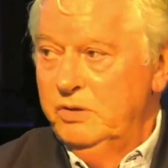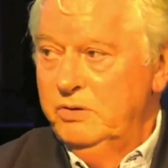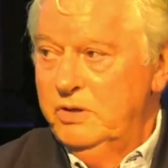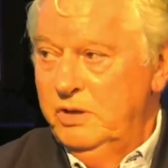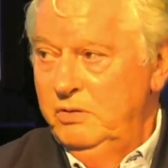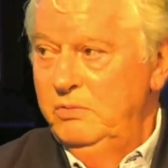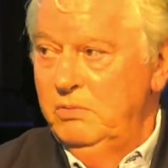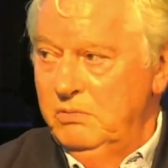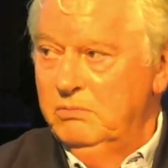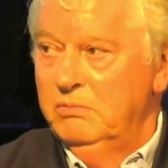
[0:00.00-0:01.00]
onto
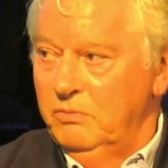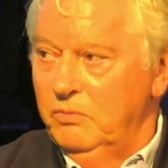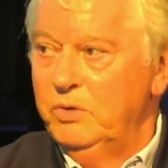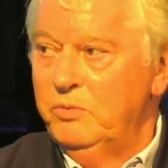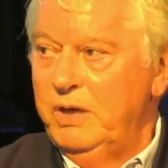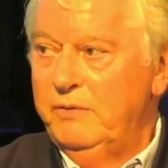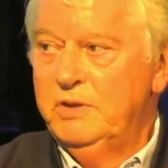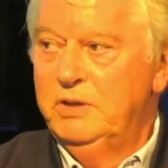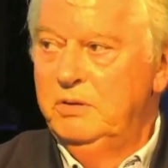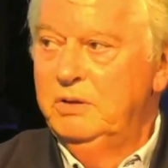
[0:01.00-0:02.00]
what do we have
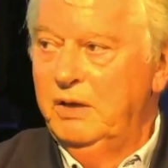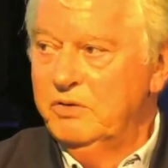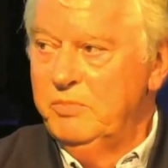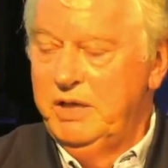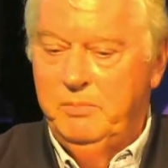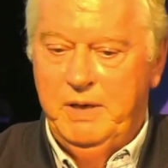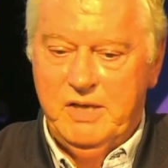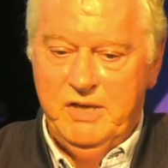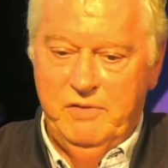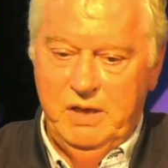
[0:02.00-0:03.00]
to do now to make a
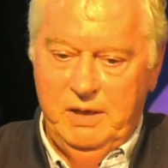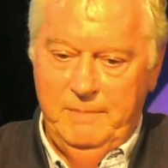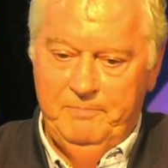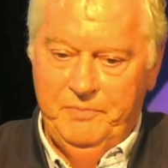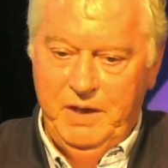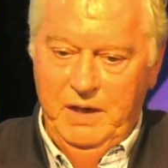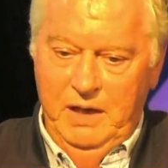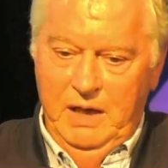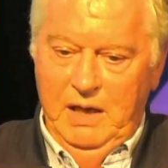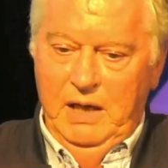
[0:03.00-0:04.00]
passive car.
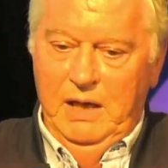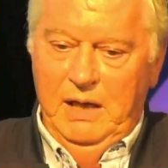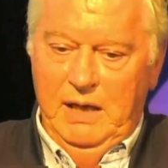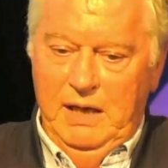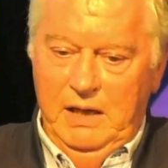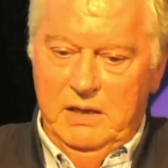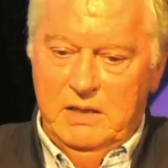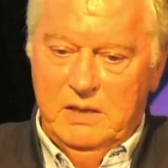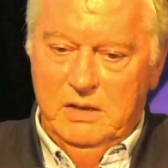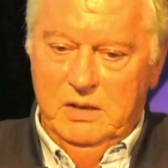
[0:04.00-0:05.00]

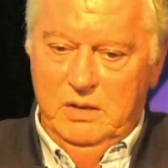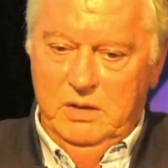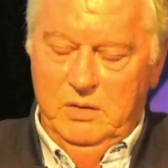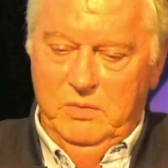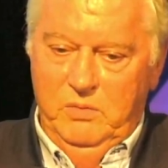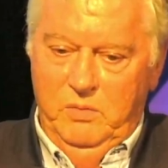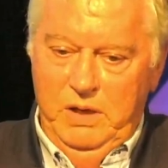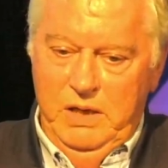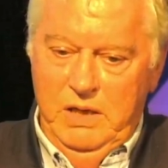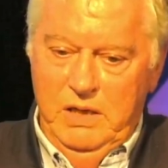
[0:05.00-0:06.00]
And
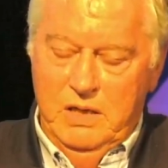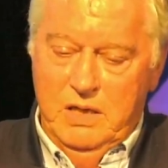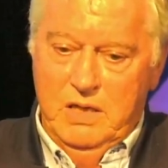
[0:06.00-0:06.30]
we